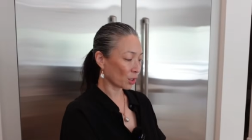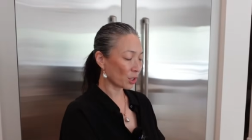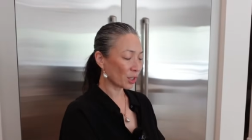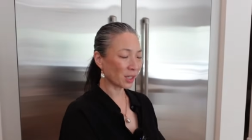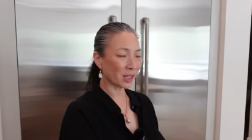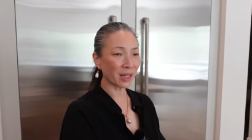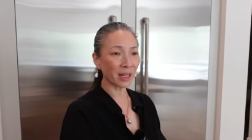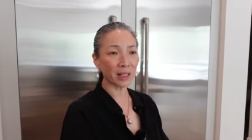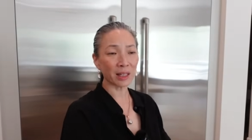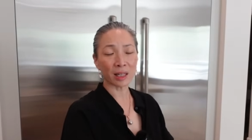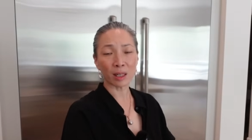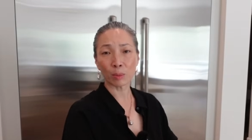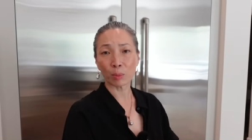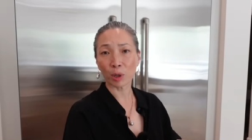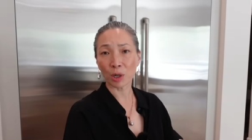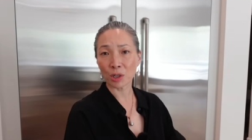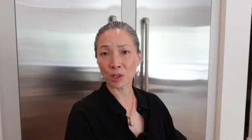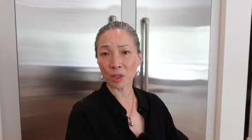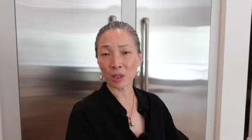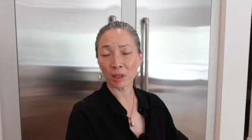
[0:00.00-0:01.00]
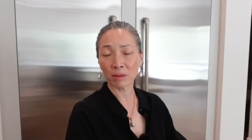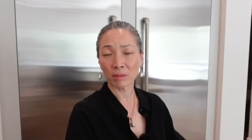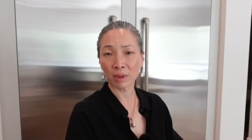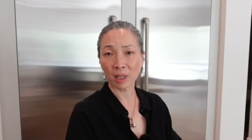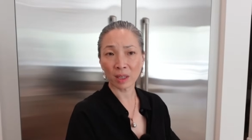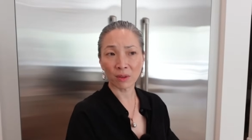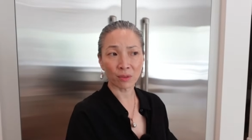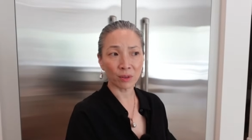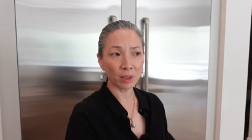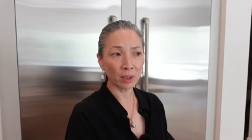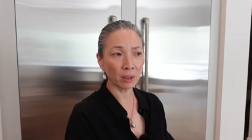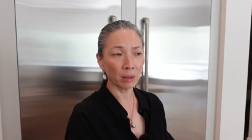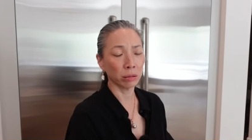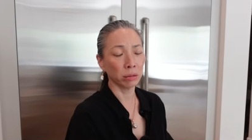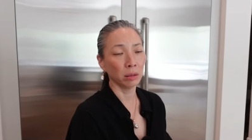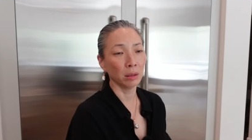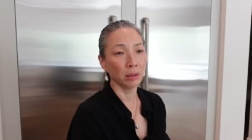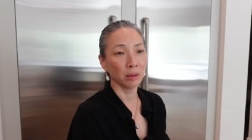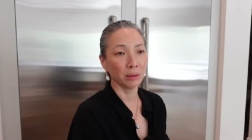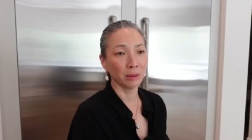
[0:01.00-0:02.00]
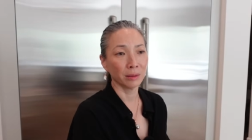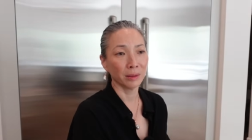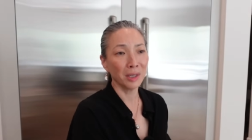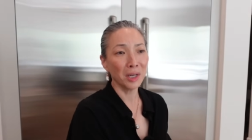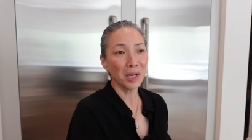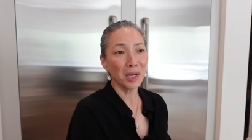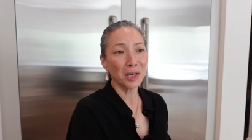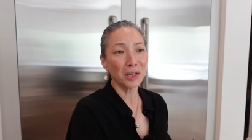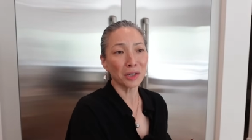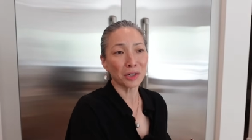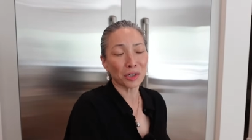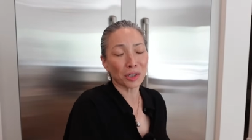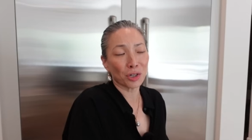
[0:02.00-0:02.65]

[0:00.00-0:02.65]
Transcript: She doesn't need a lot of brushing, thankfully, because